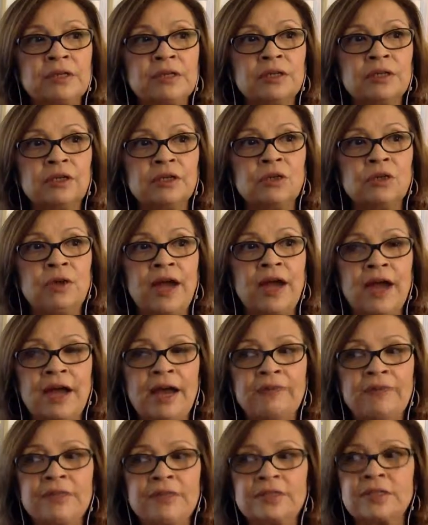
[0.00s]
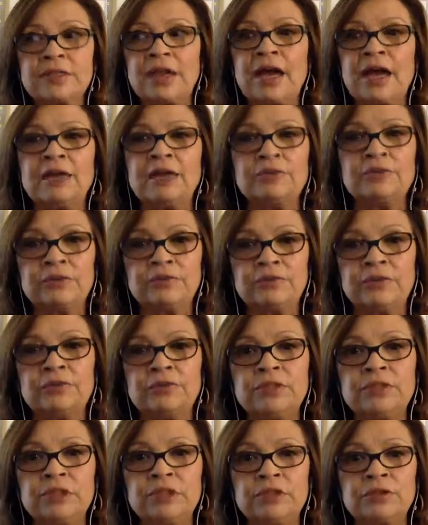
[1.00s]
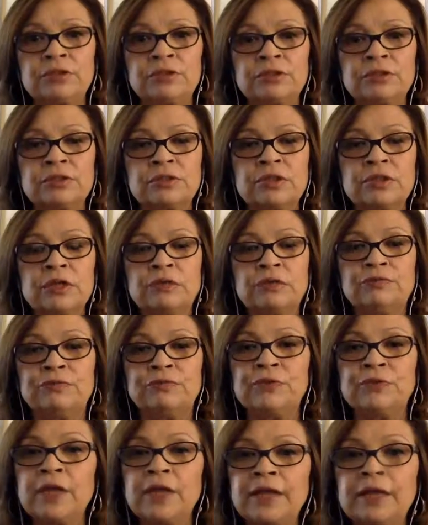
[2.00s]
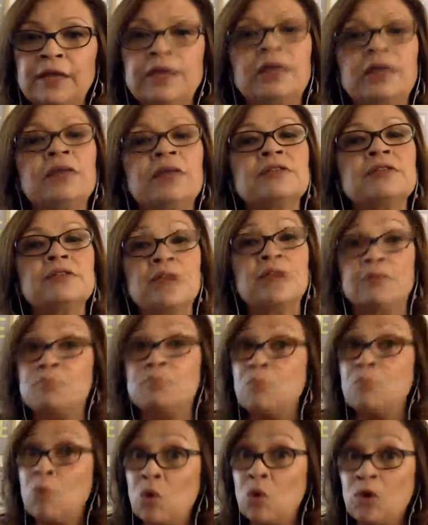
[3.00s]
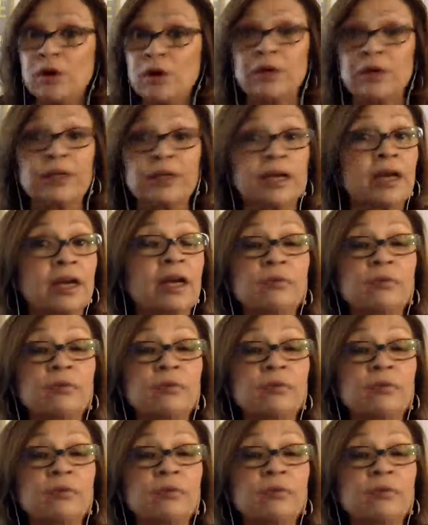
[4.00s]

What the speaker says: you have this cadre of new teachers flooding us, and more are going to come.